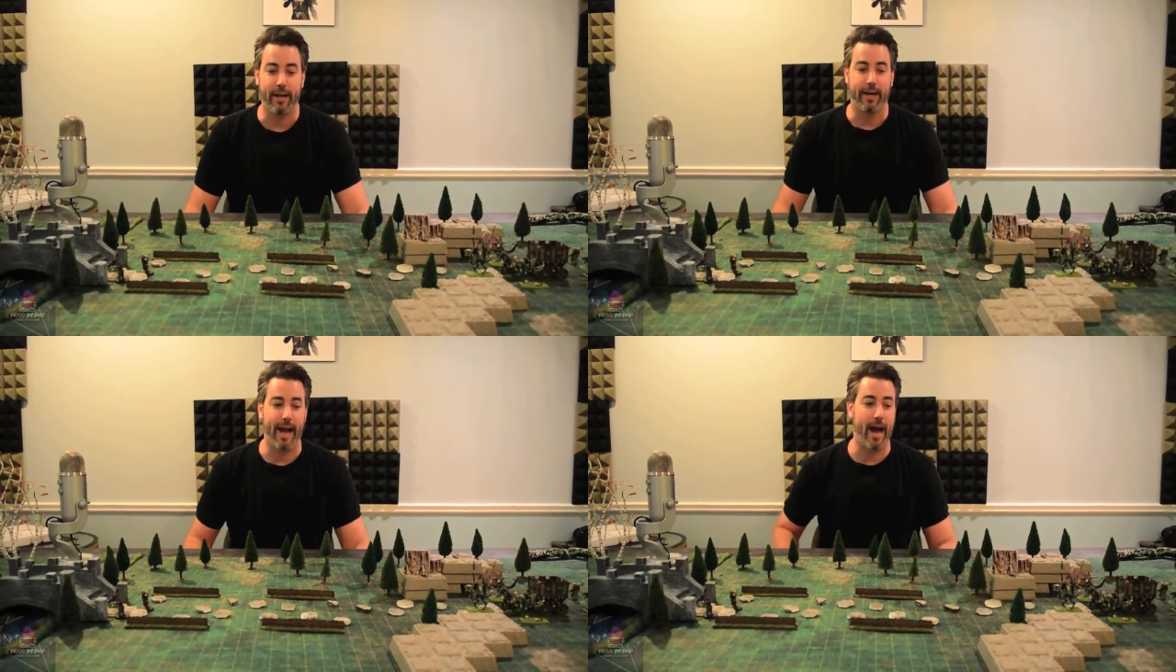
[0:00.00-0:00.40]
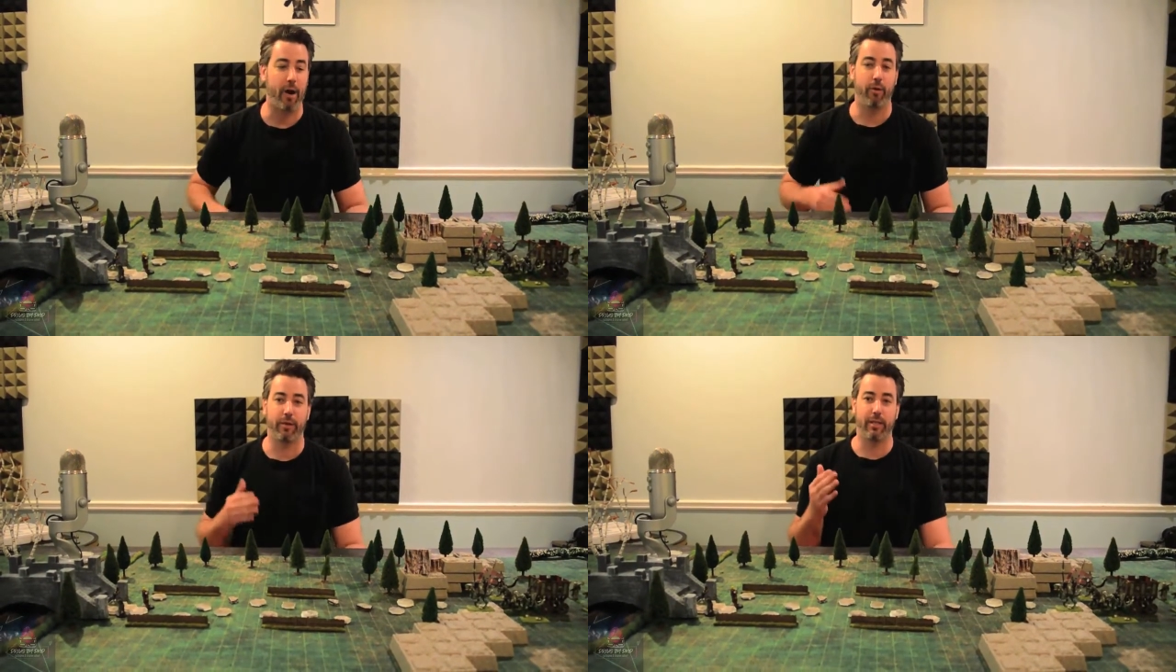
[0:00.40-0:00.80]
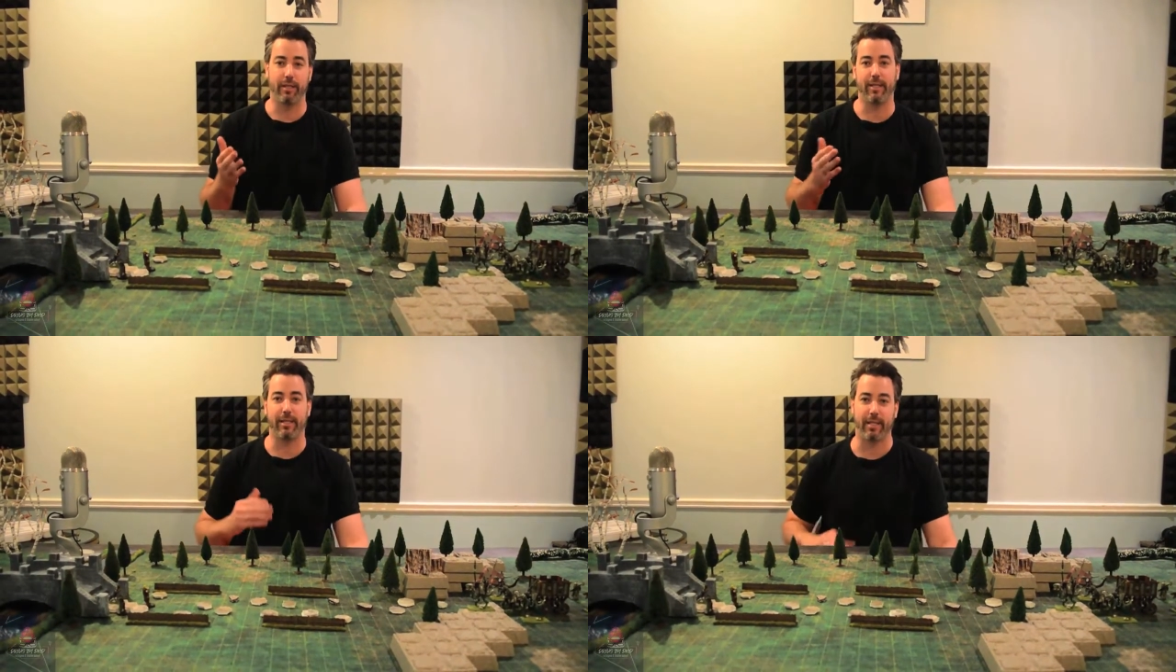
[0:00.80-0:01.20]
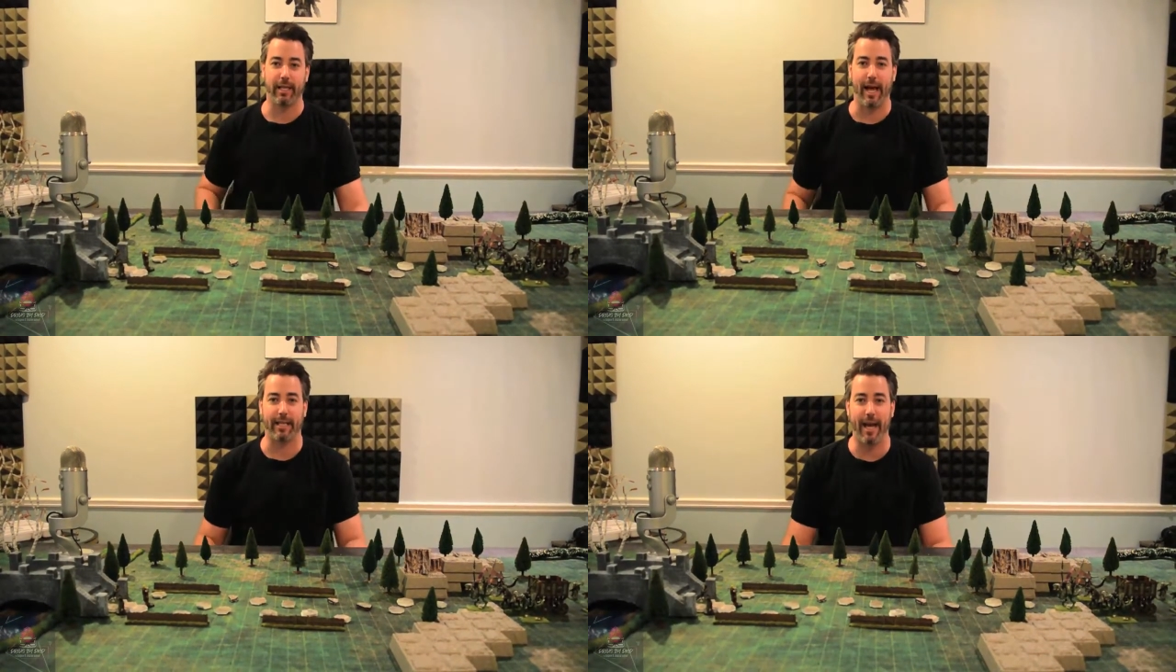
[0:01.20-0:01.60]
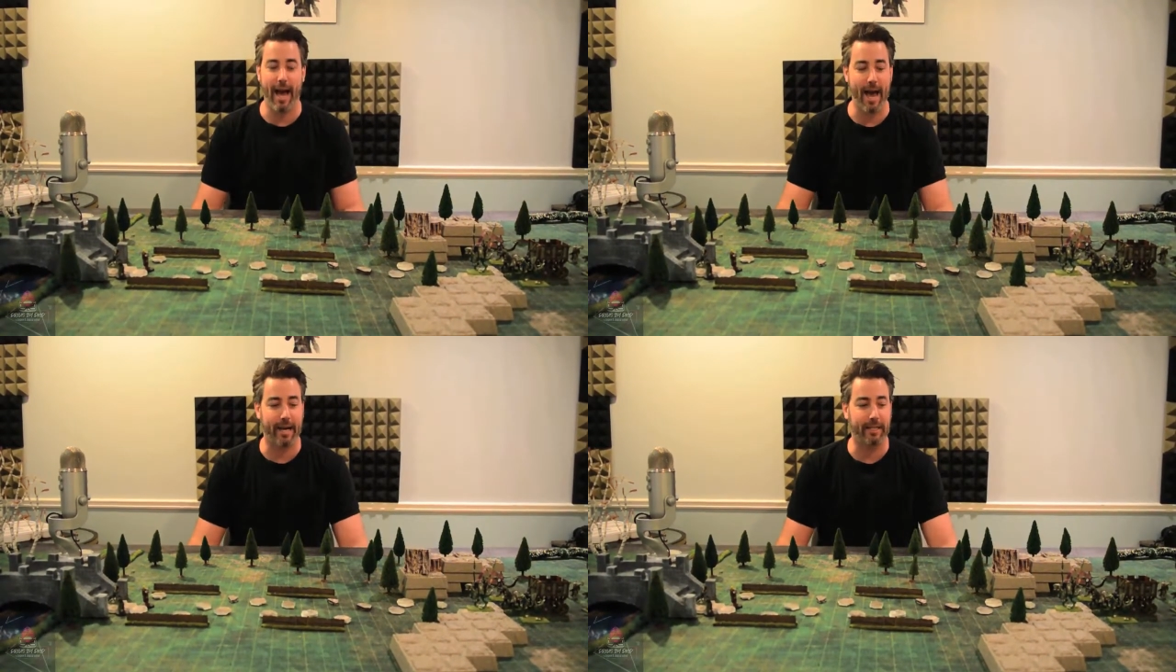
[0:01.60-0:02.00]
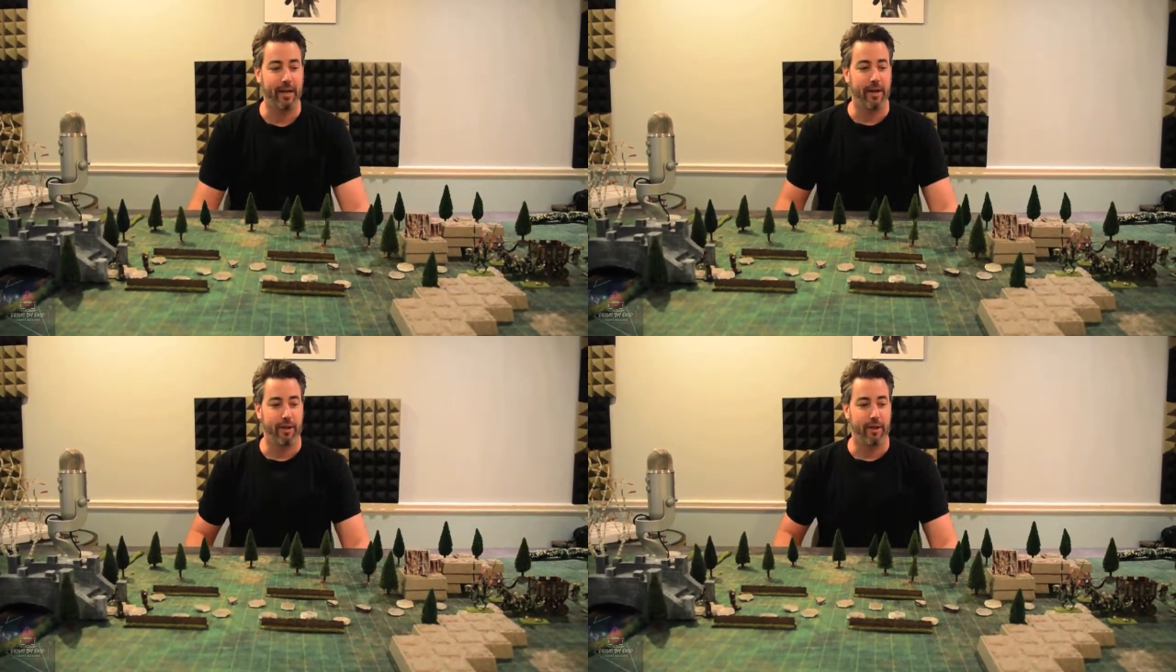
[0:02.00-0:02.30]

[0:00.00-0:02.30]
Now, since this is the last act,